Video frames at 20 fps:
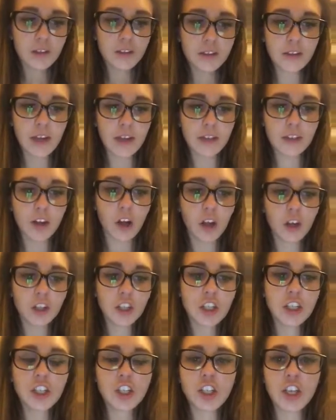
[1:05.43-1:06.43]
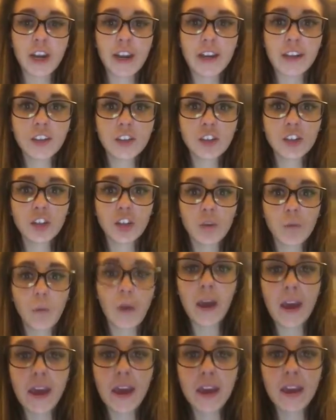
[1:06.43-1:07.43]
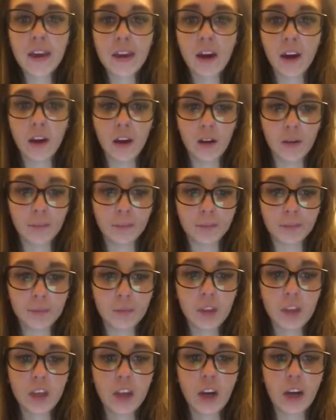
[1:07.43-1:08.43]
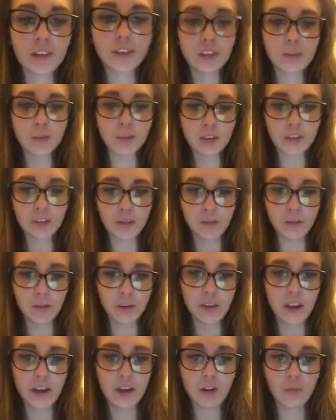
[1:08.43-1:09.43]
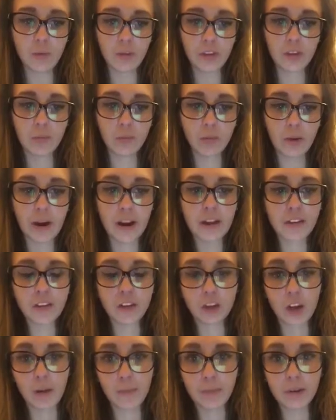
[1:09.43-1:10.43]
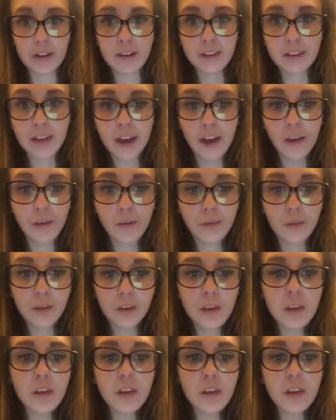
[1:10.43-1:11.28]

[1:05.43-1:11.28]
Technology changed the way customers communicated with their brands or companies now.